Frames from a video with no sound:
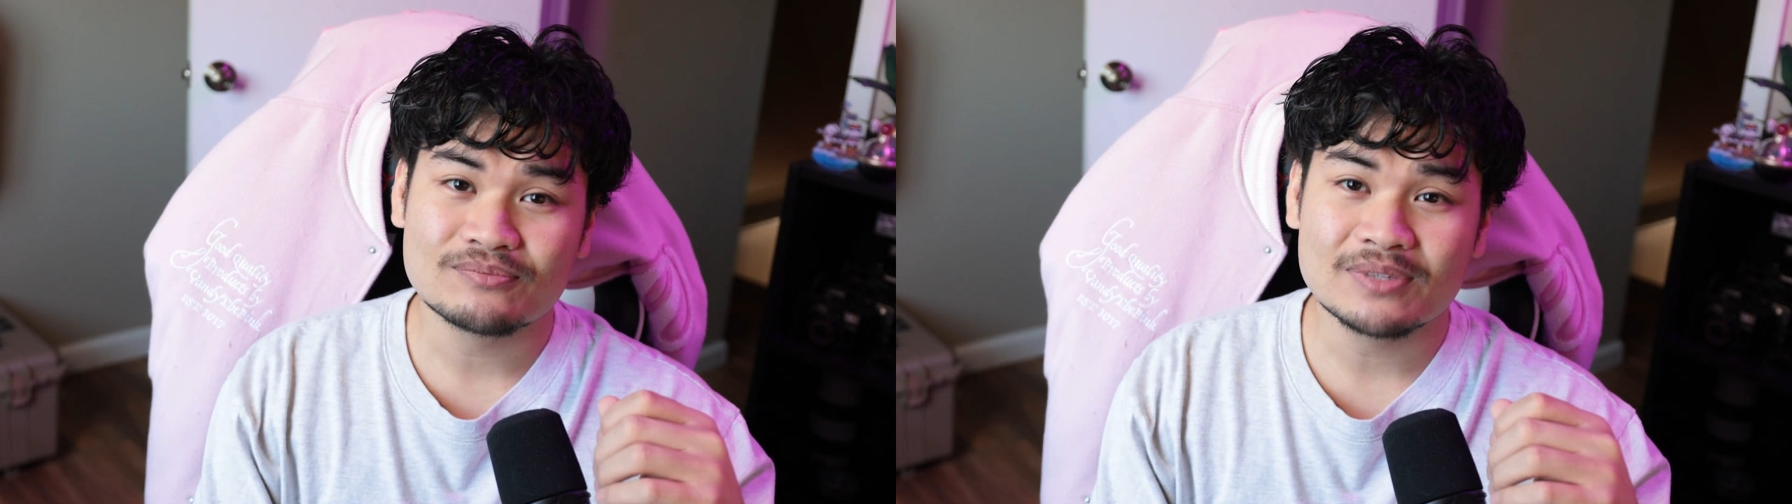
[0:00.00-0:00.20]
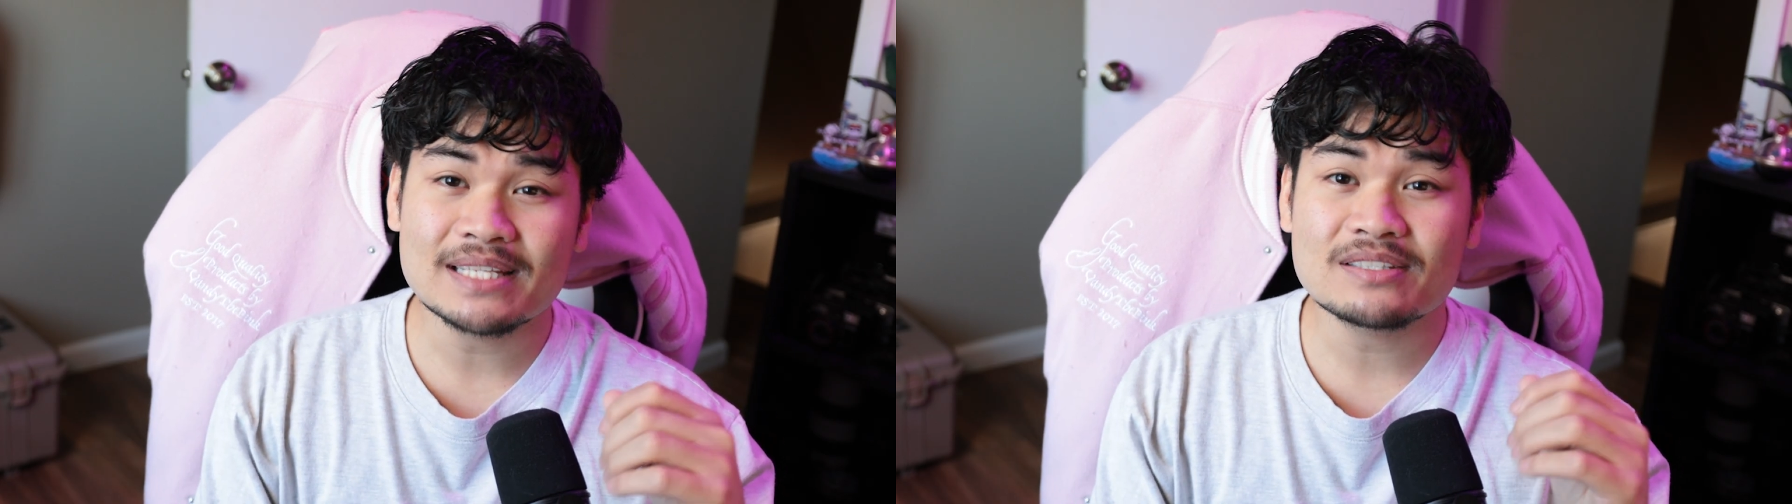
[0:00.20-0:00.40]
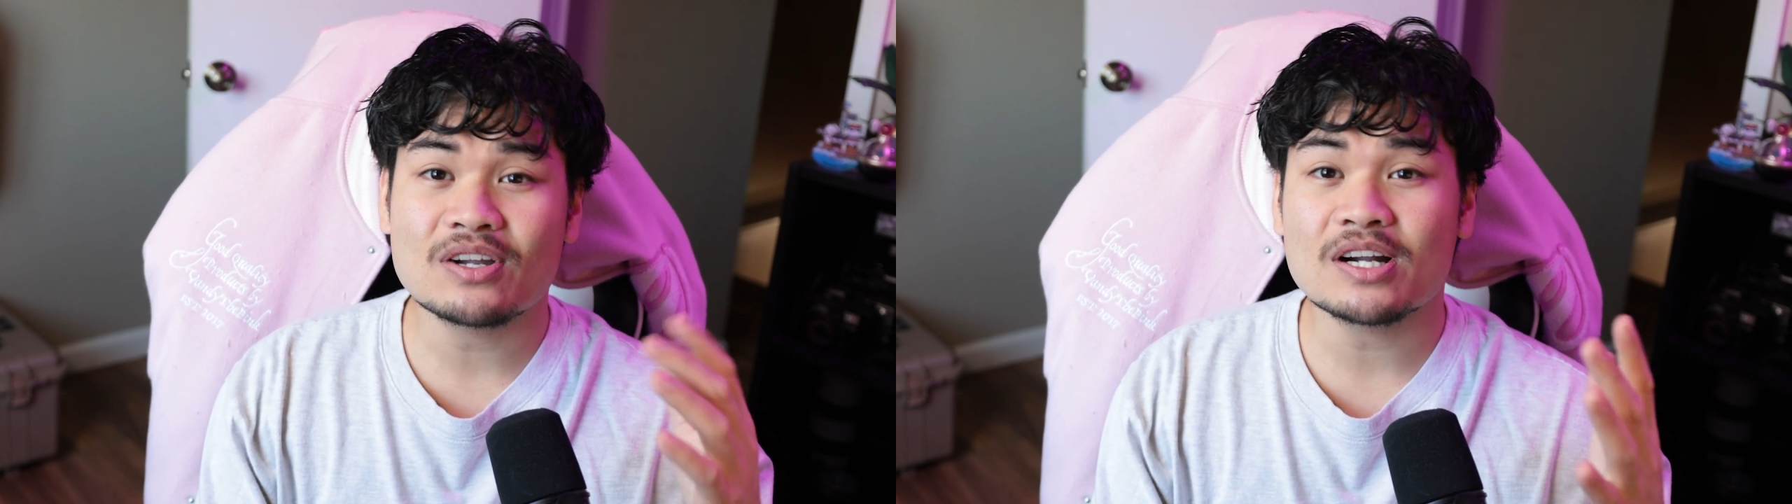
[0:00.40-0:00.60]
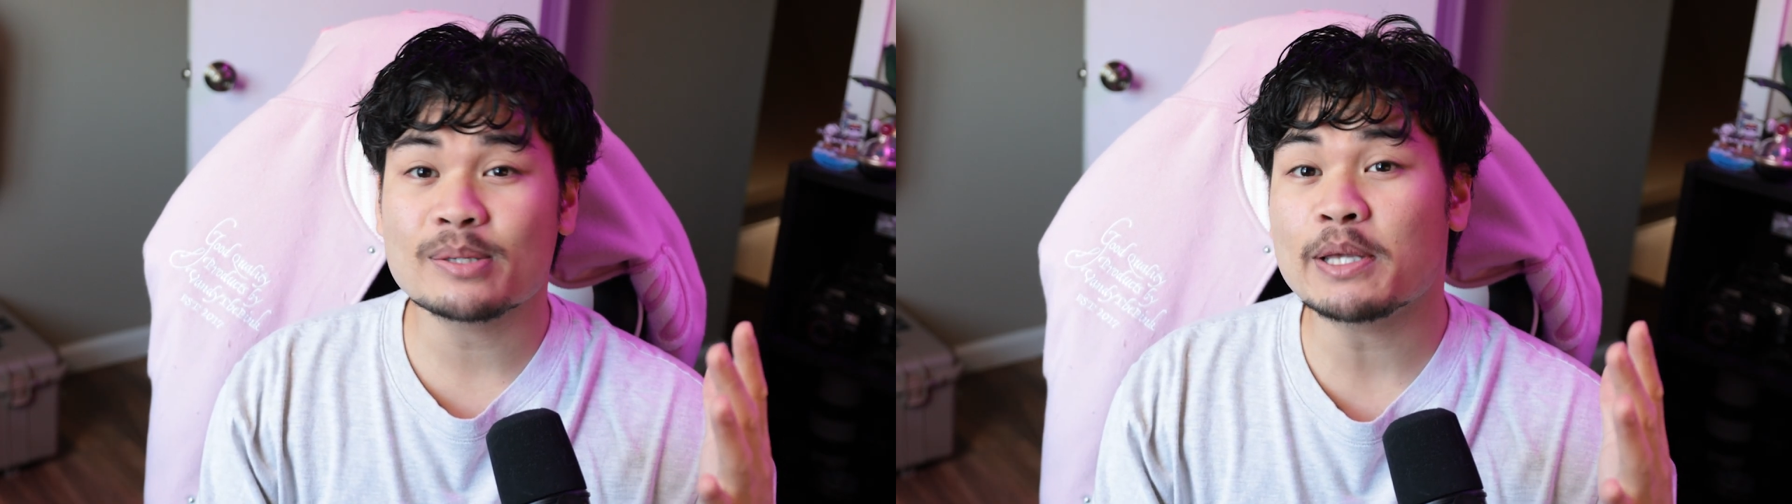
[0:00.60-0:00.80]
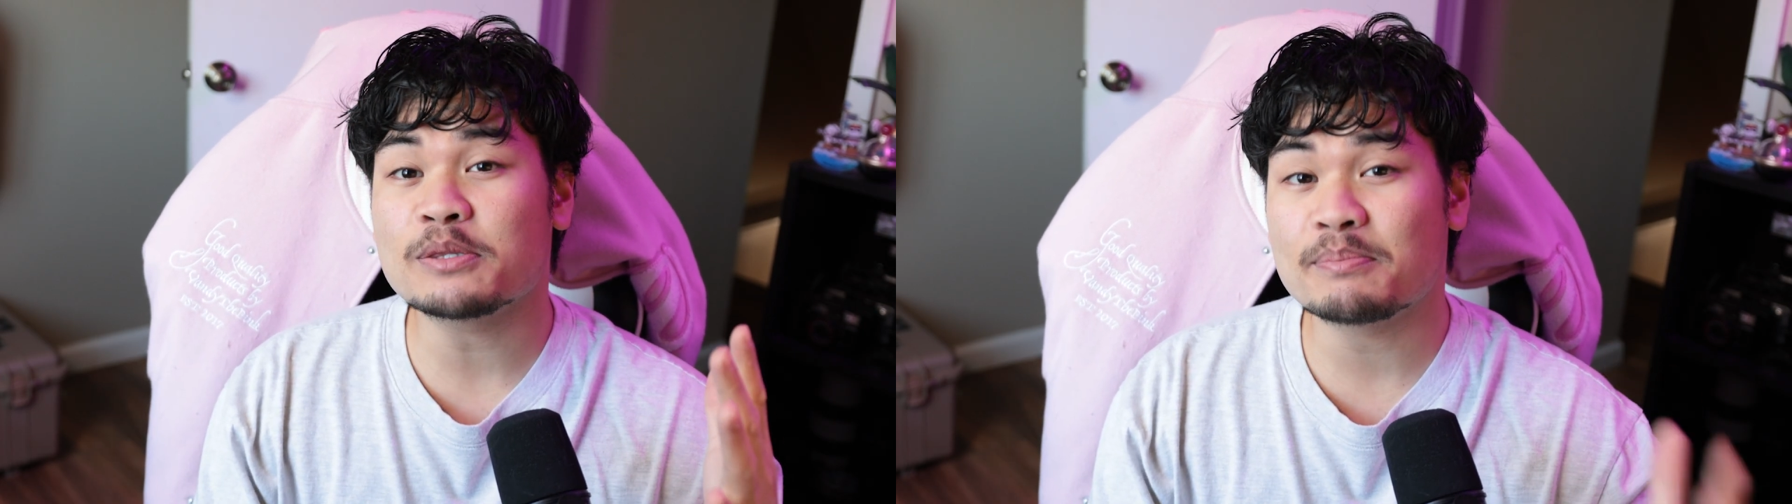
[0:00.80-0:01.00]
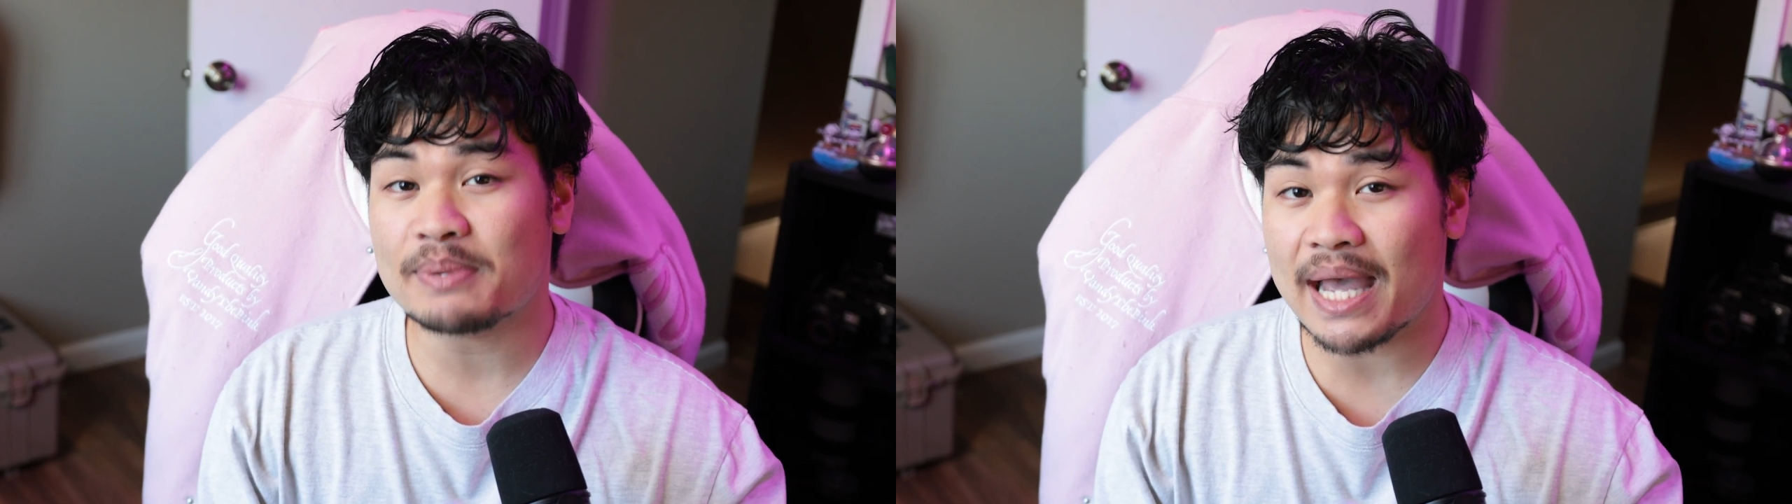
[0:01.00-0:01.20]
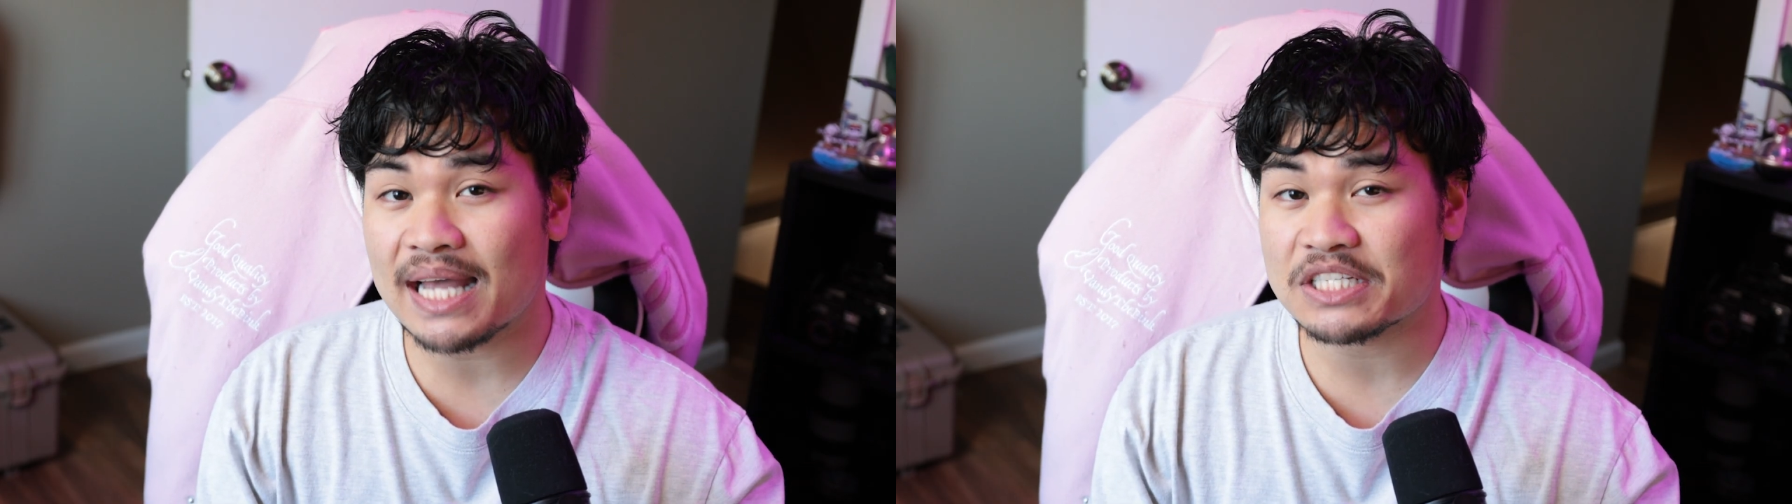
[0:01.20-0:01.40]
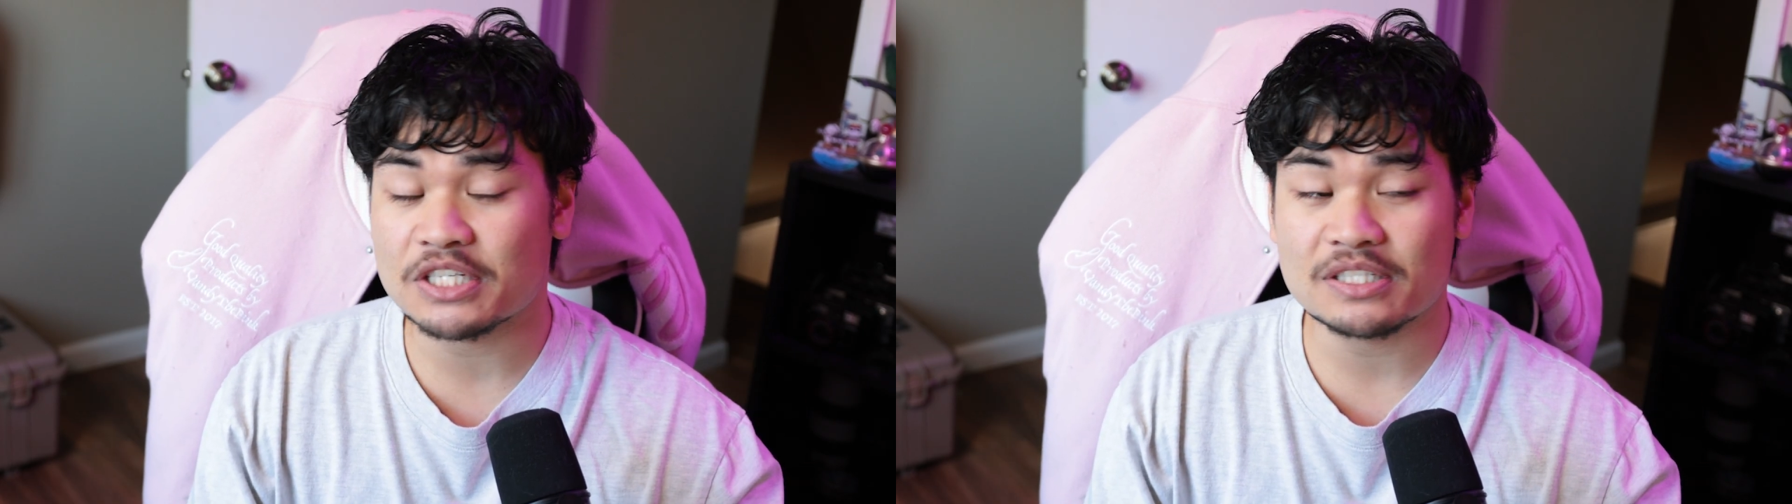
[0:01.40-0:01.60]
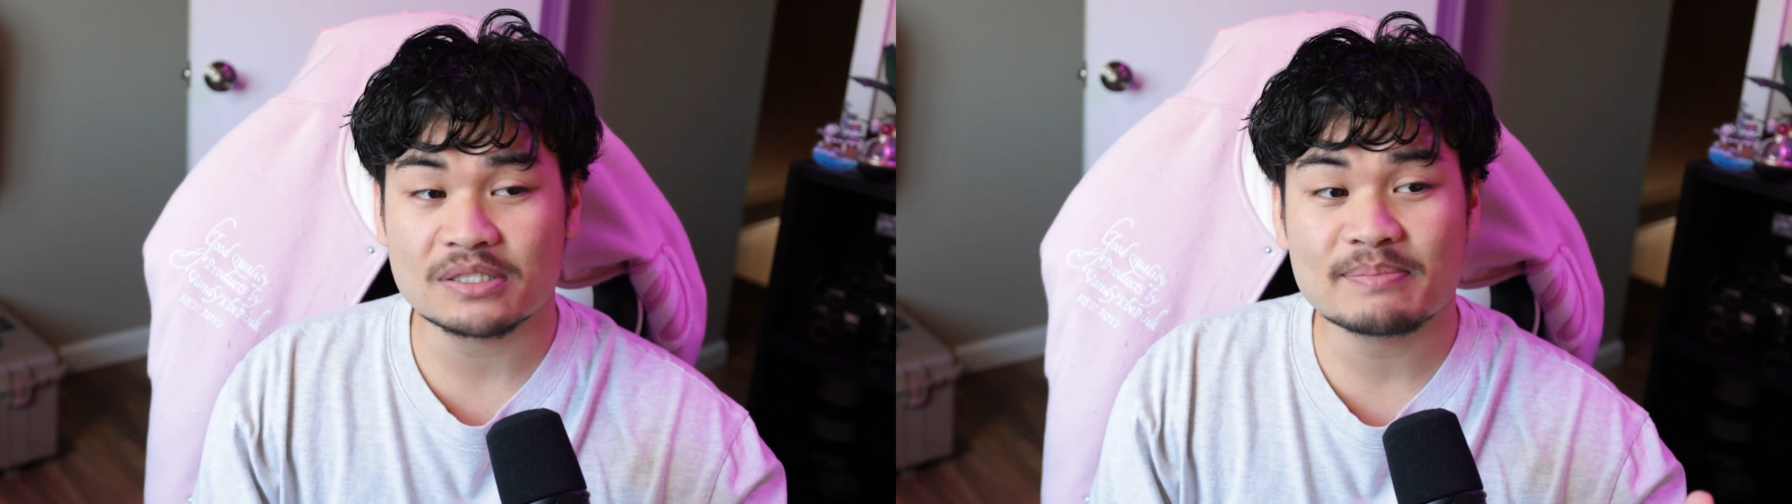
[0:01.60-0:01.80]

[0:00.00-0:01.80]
Let's talk about the badges.